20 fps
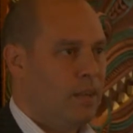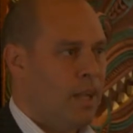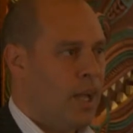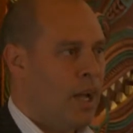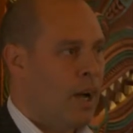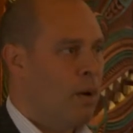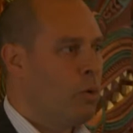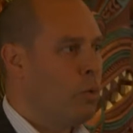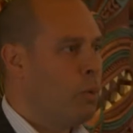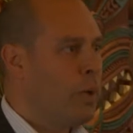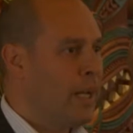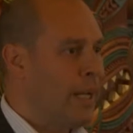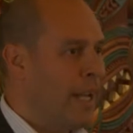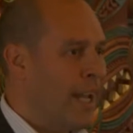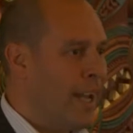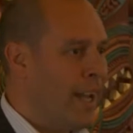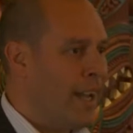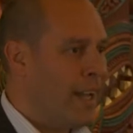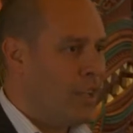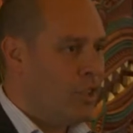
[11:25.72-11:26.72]
How do we
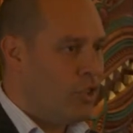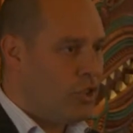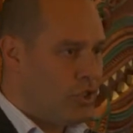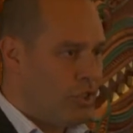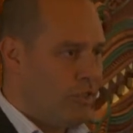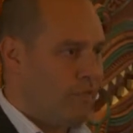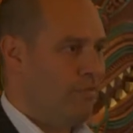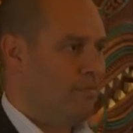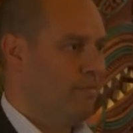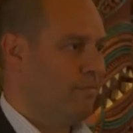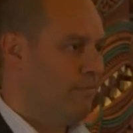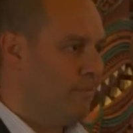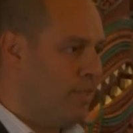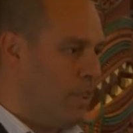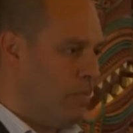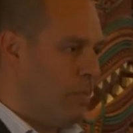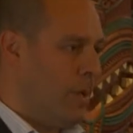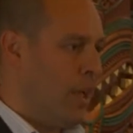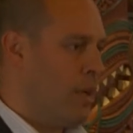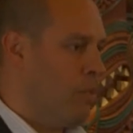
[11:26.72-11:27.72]
engage
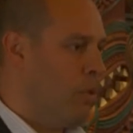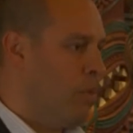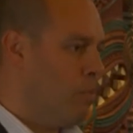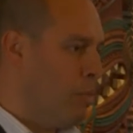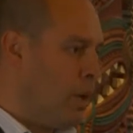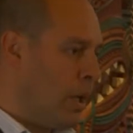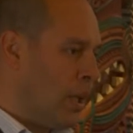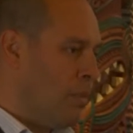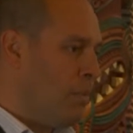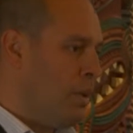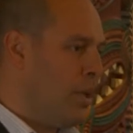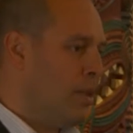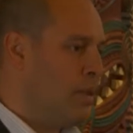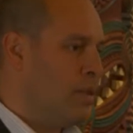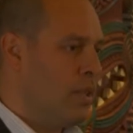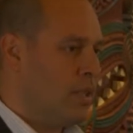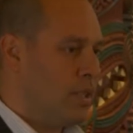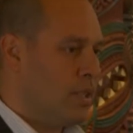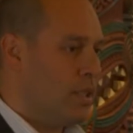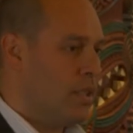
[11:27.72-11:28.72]
them? How do we bring them
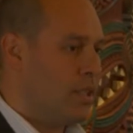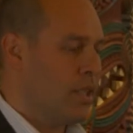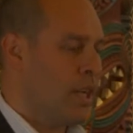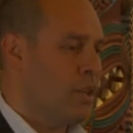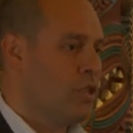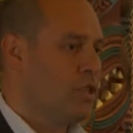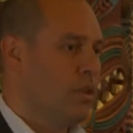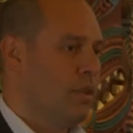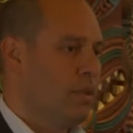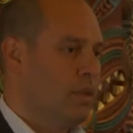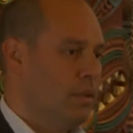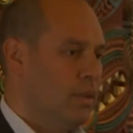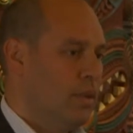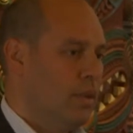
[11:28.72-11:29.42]
into this discussion?